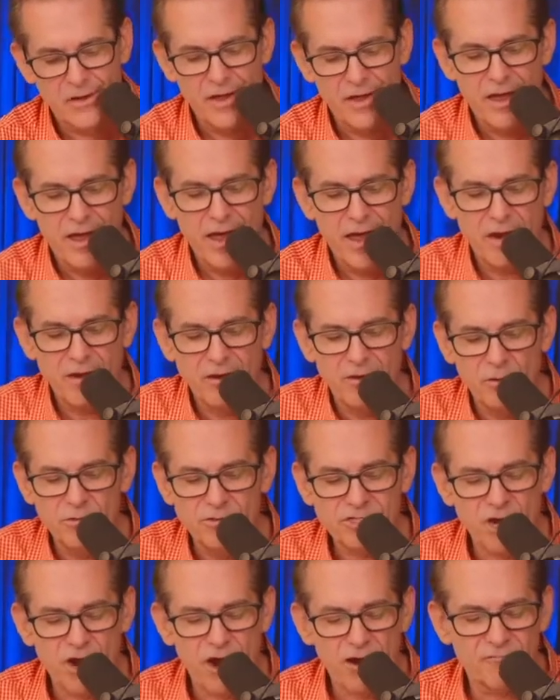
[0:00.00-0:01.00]
At a
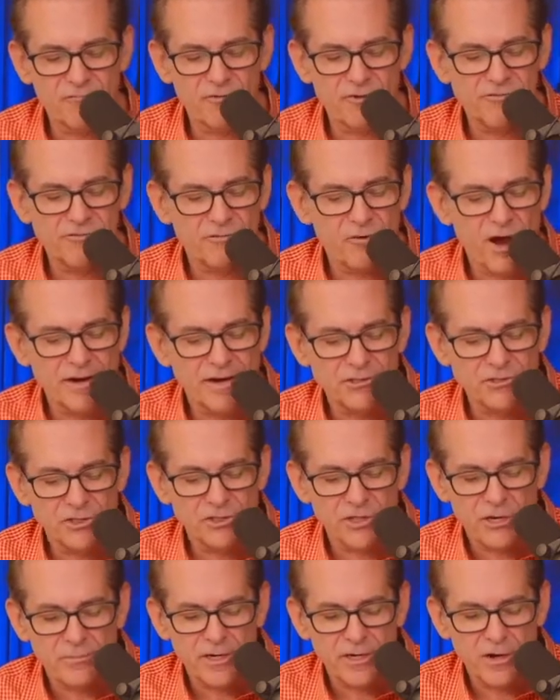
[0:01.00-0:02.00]
news conference Friday,
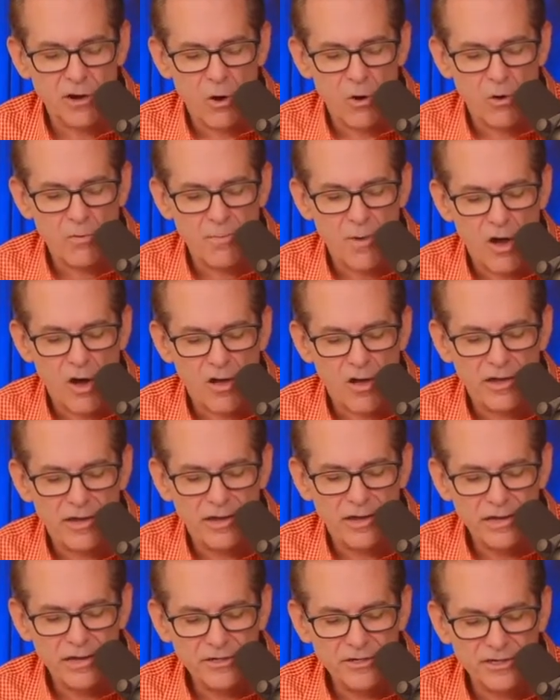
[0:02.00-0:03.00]
Chairman Omali
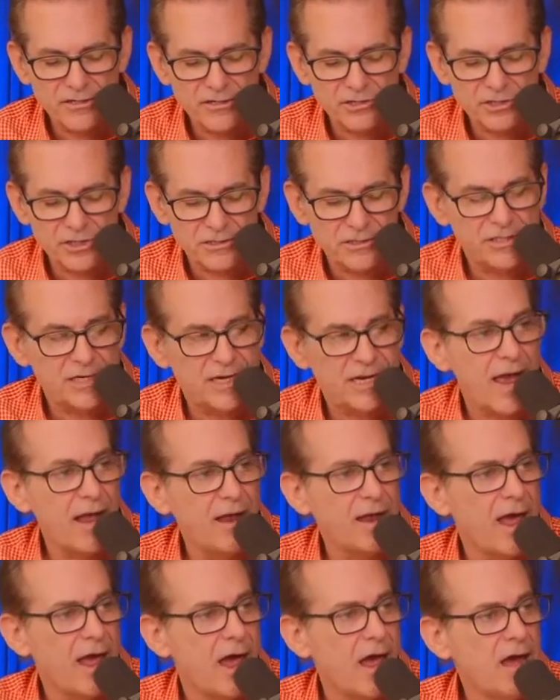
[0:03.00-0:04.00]

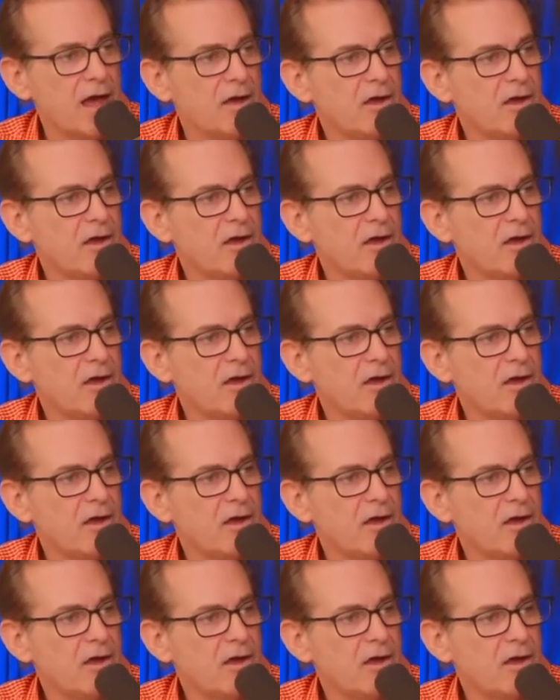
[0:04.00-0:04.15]
Yeshitela